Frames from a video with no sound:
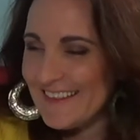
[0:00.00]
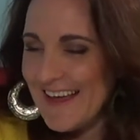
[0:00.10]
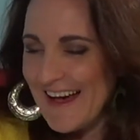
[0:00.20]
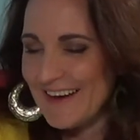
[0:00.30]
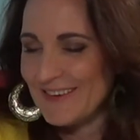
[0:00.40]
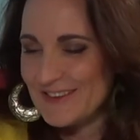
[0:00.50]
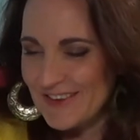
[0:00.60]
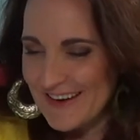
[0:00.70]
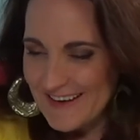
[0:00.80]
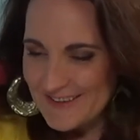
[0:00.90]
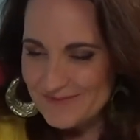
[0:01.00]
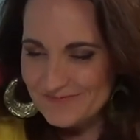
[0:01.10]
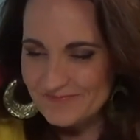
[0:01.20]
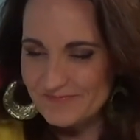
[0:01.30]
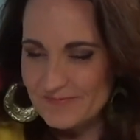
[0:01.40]
in the house, right?
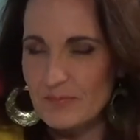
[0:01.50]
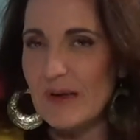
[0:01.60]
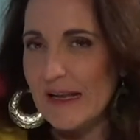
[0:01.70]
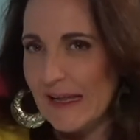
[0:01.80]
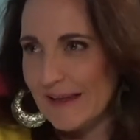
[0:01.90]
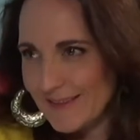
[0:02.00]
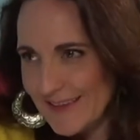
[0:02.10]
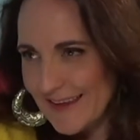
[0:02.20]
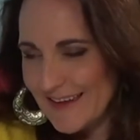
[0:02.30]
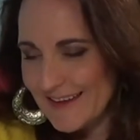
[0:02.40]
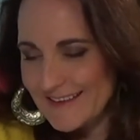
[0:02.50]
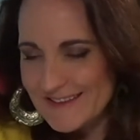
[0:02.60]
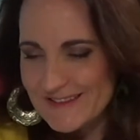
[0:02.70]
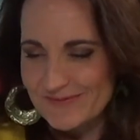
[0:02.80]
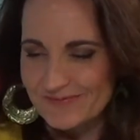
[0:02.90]
Meaning the
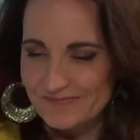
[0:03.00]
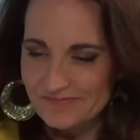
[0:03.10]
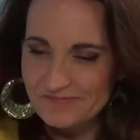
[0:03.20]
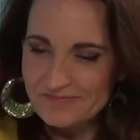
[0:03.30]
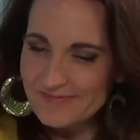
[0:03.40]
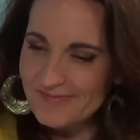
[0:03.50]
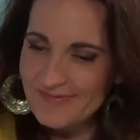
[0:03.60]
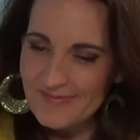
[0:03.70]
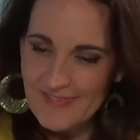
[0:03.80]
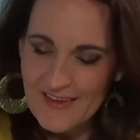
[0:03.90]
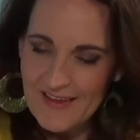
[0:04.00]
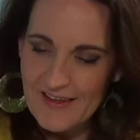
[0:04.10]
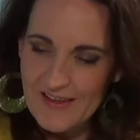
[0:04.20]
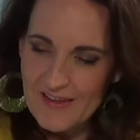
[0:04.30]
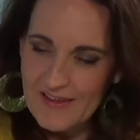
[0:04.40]
kids.
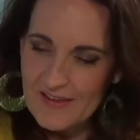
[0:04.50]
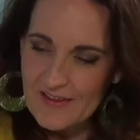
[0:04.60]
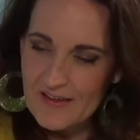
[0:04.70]
yeah.